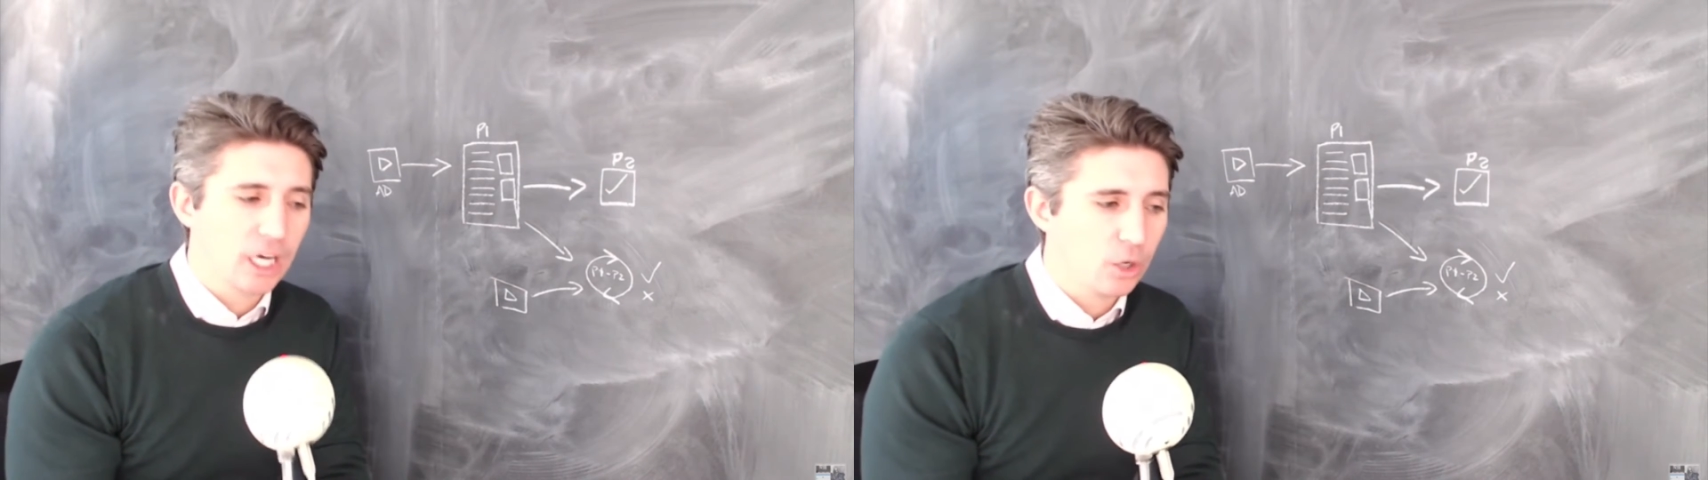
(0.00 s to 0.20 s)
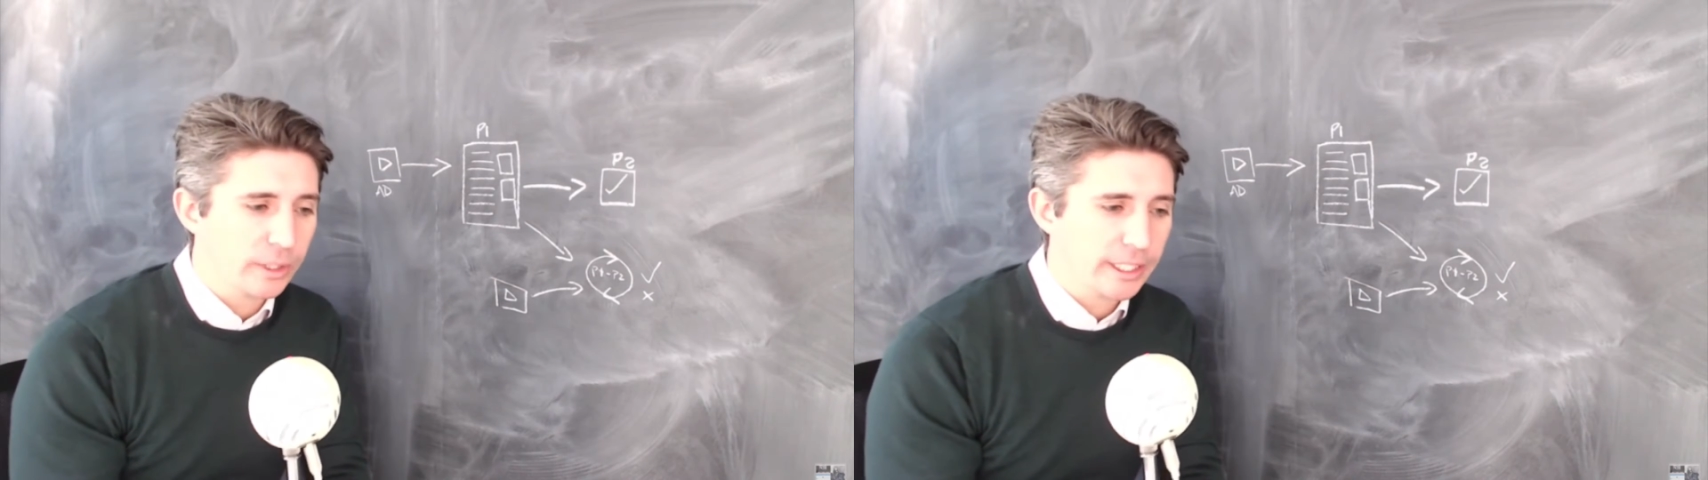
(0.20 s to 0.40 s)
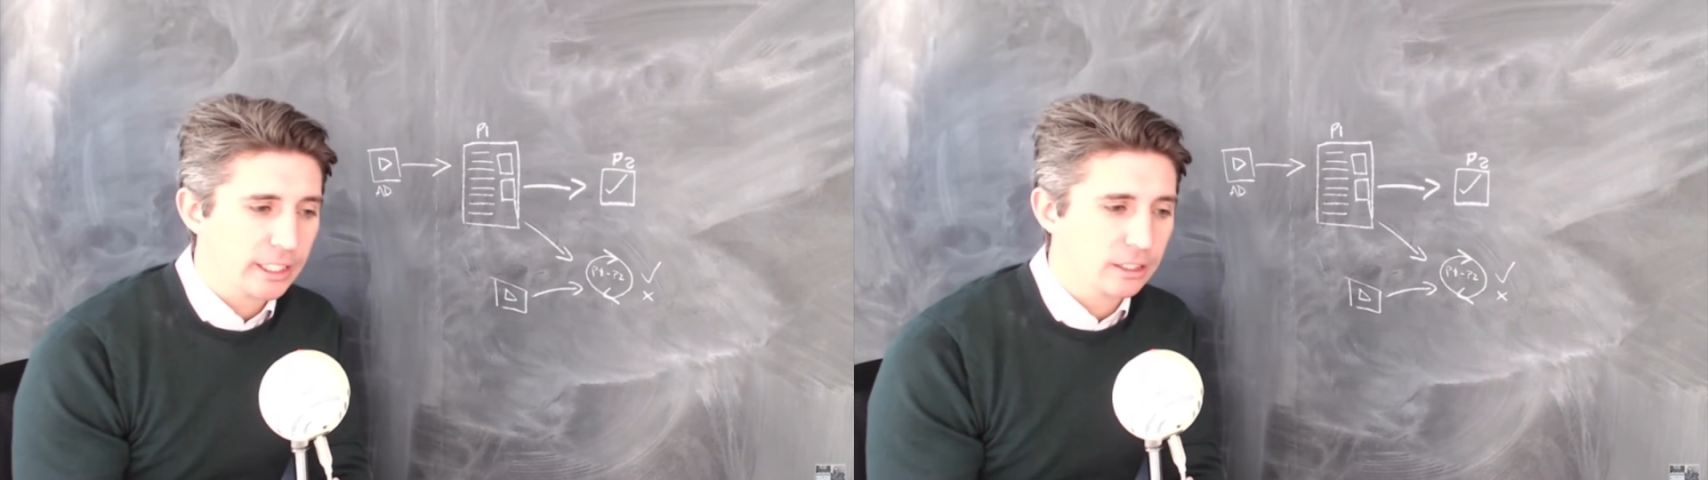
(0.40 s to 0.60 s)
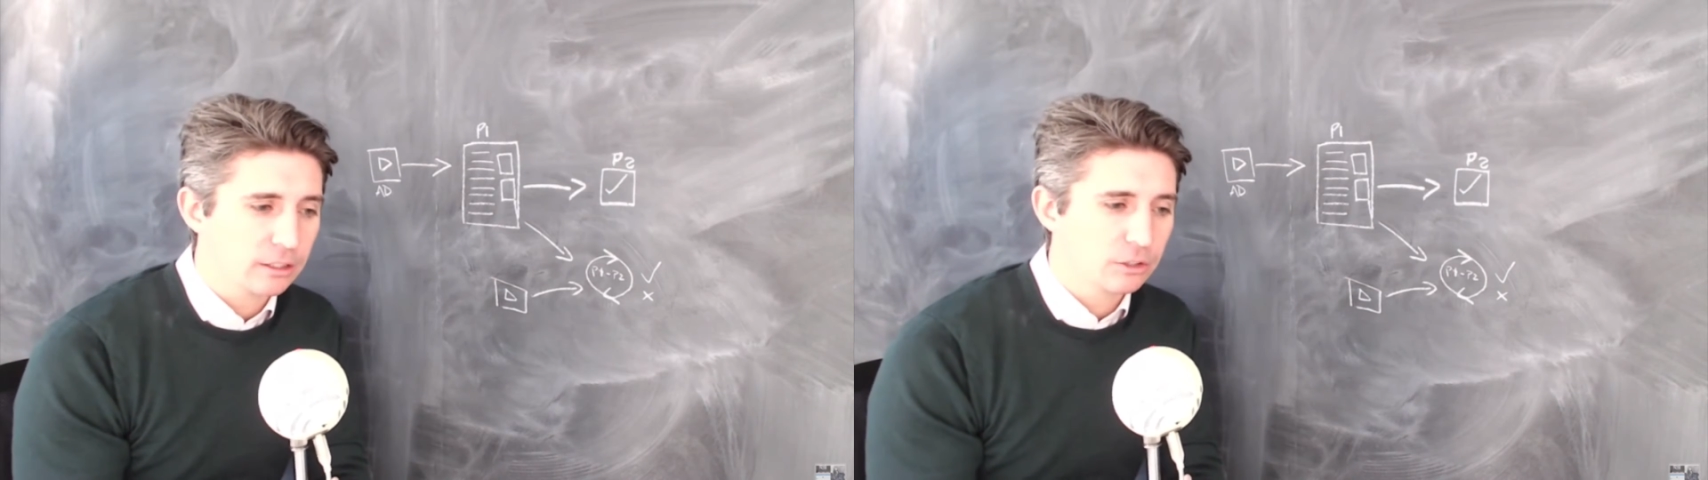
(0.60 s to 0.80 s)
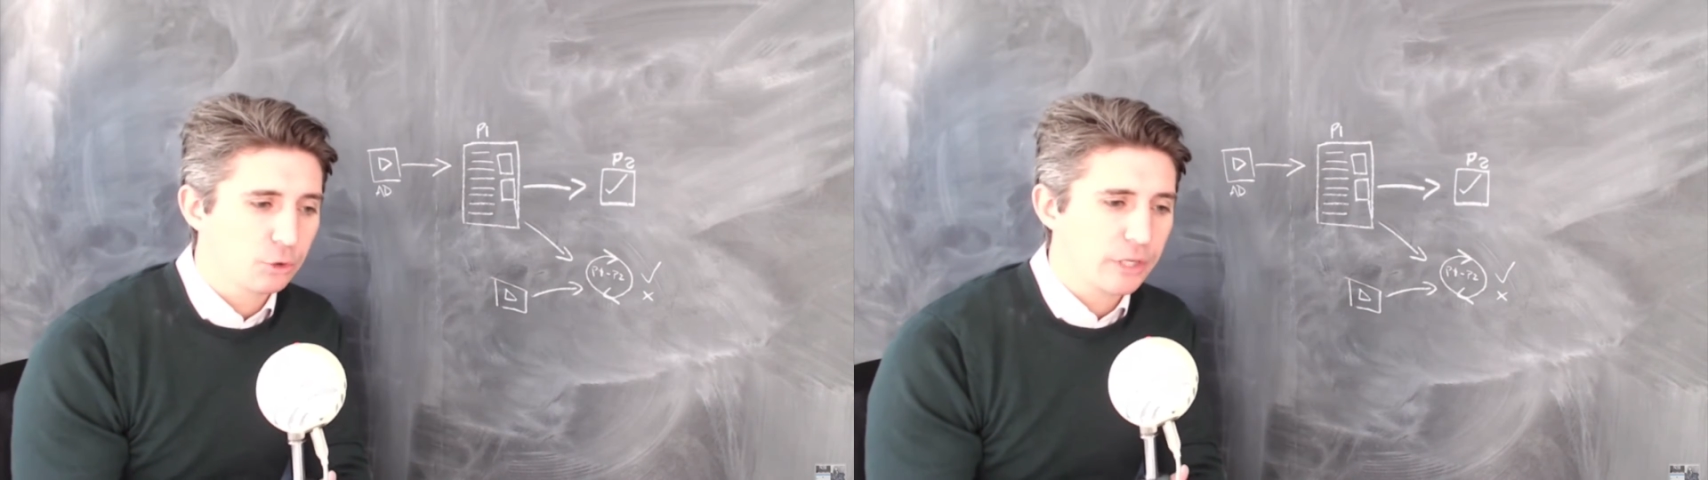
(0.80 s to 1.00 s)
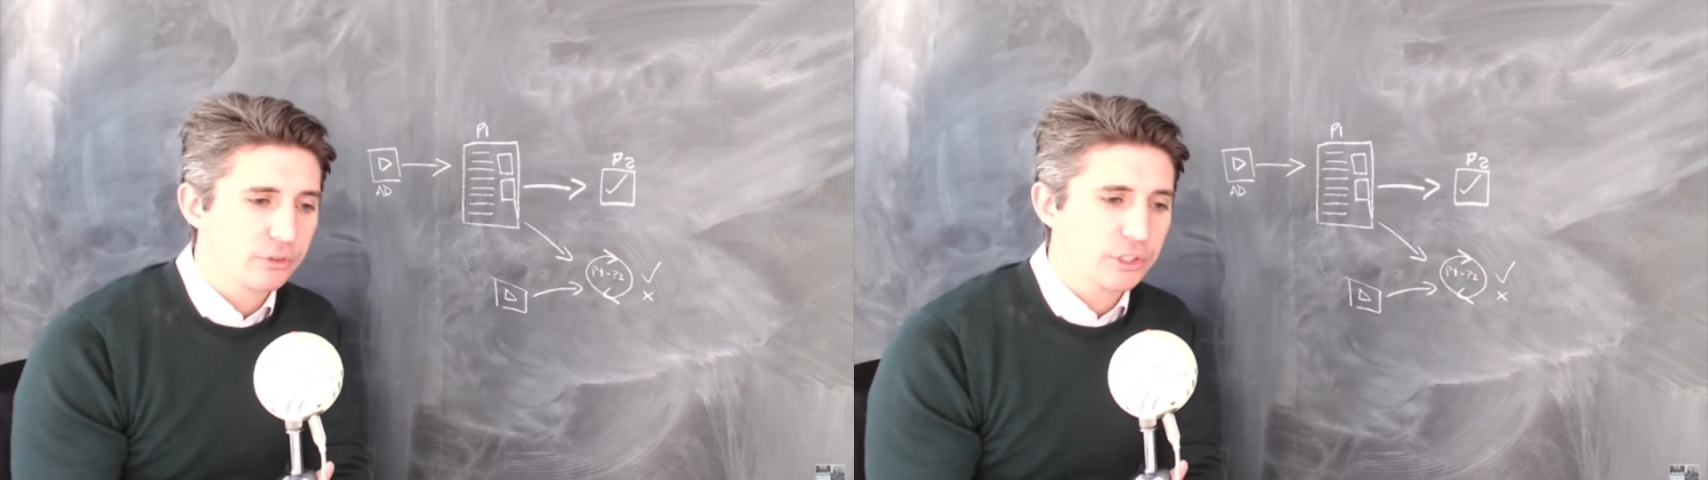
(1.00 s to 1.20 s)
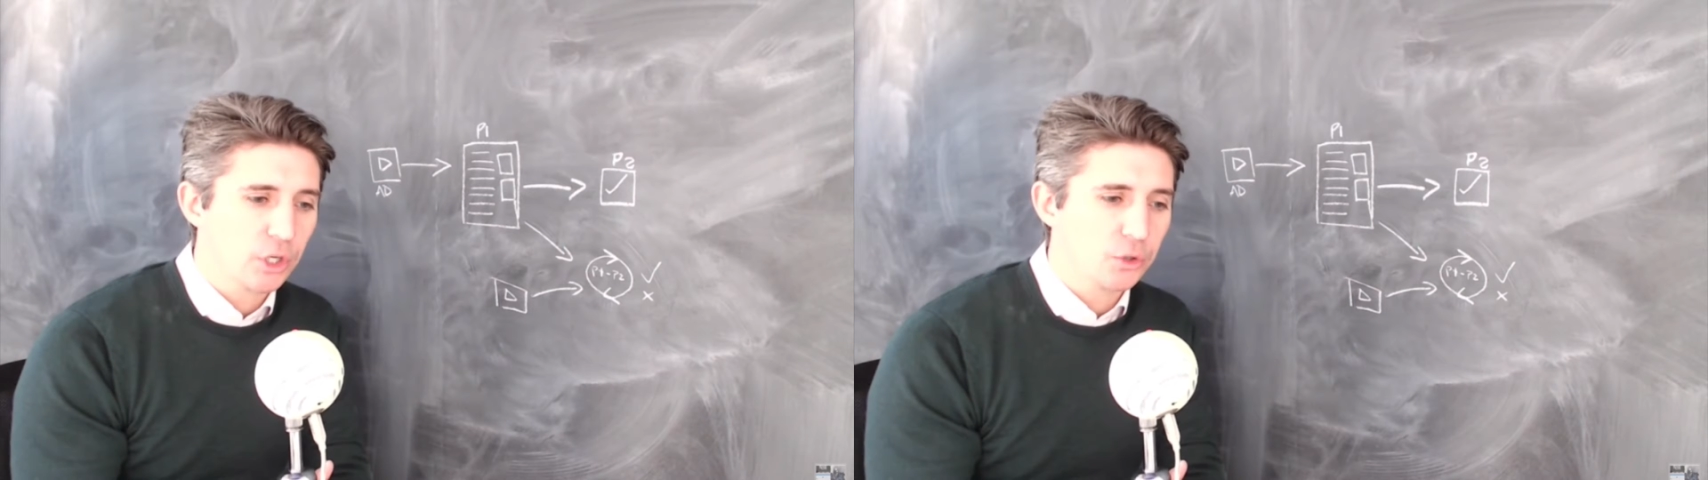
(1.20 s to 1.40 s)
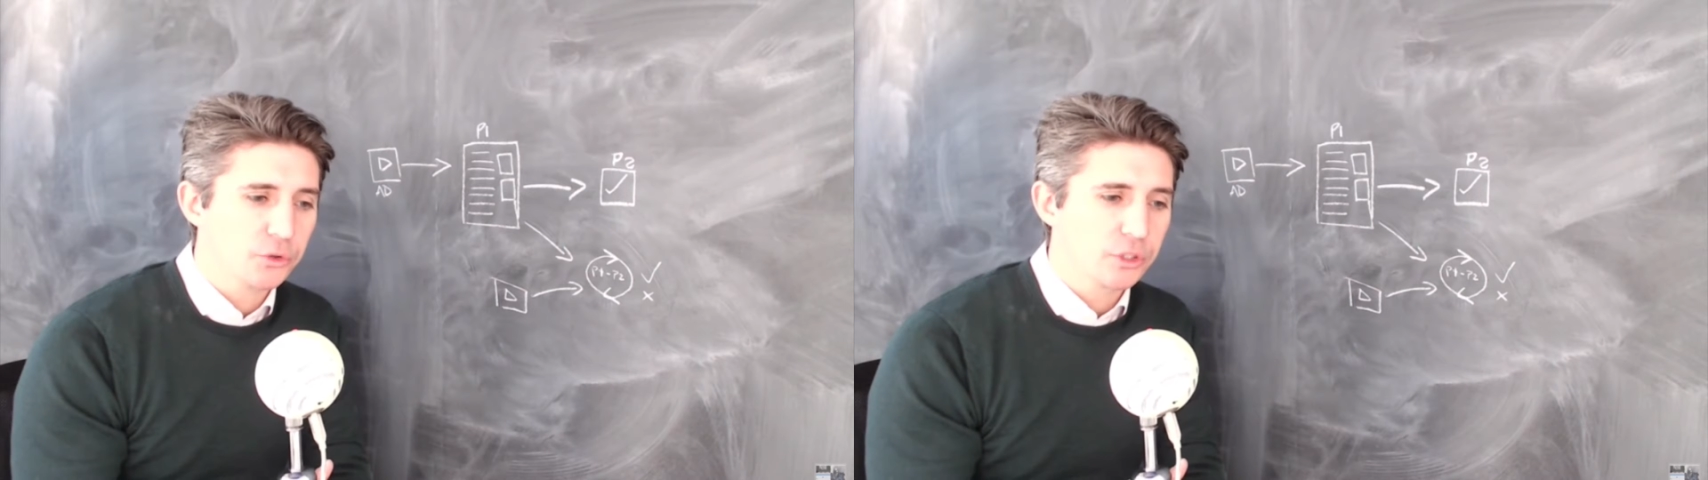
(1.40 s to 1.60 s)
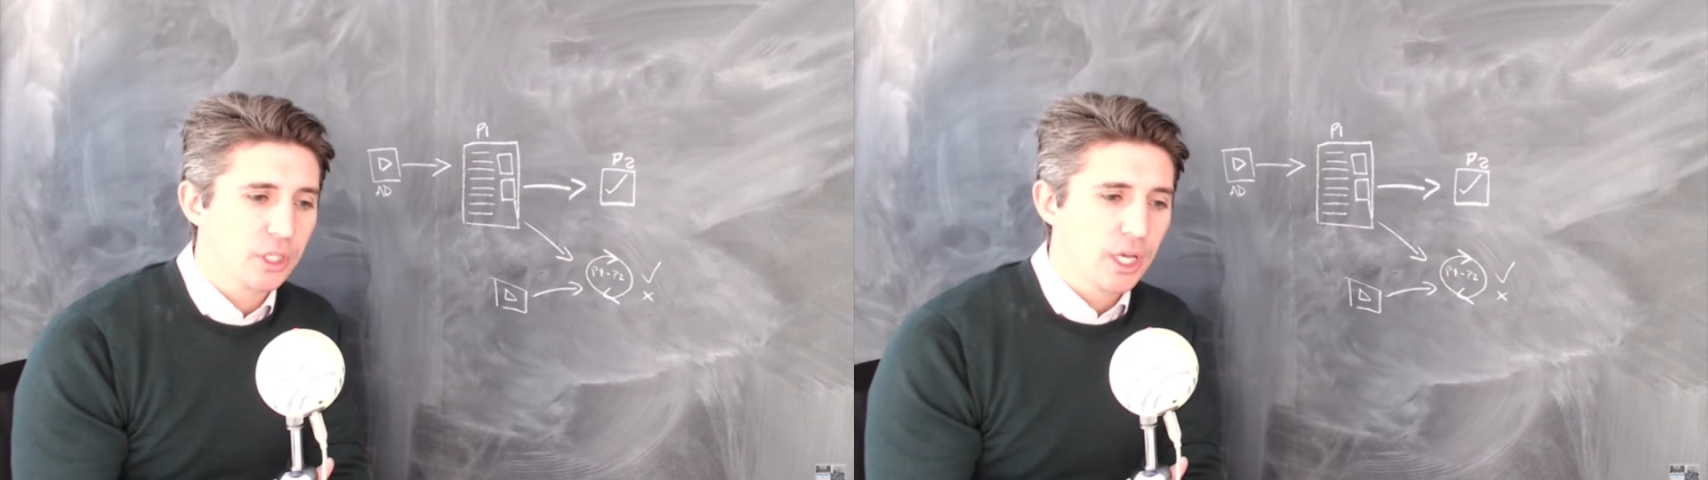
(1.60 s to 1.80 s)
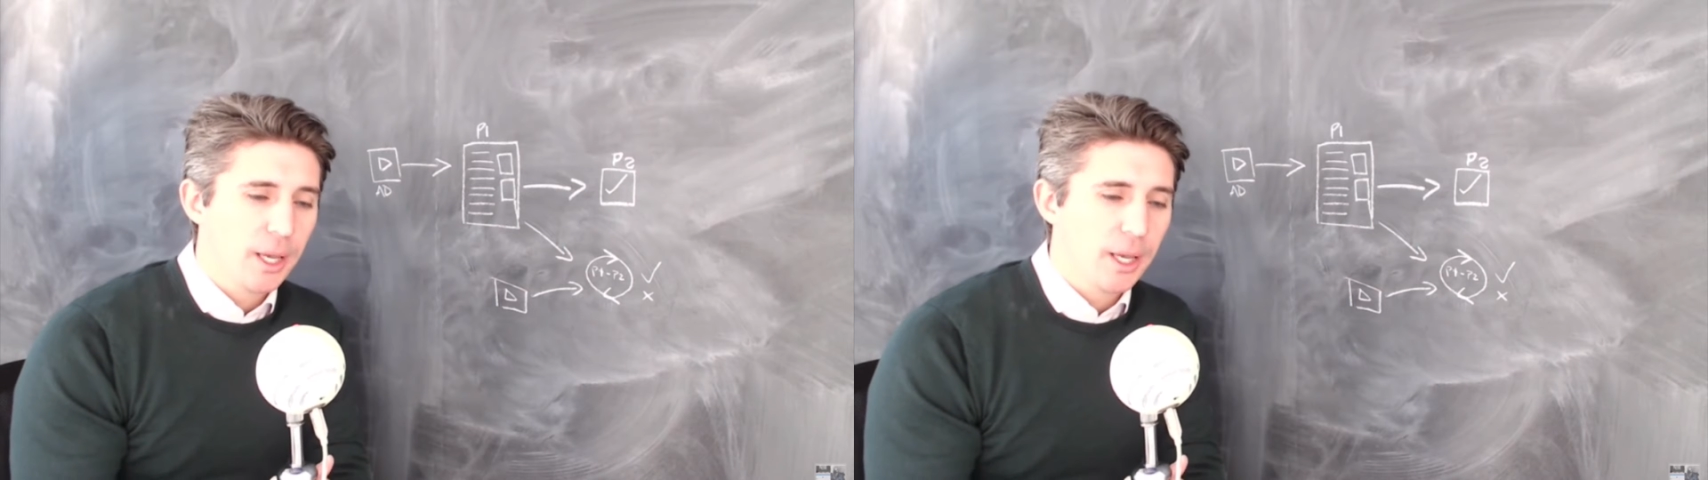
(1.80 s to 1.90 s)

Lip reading: "Oh, we're getting great results,